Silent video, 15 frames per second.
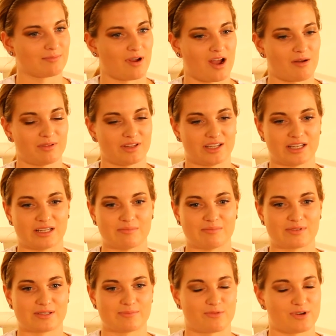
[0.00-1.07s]

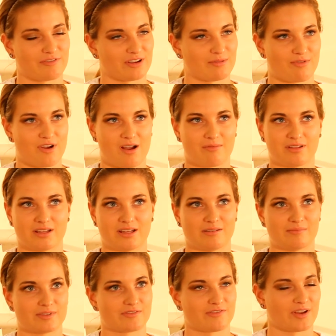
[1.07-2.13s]
problems, boyfriend
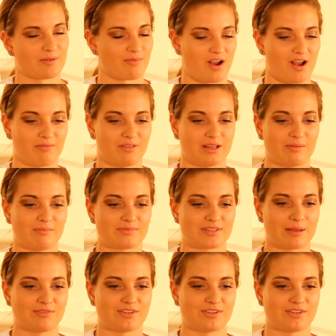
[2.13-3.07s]
problems, friend problems,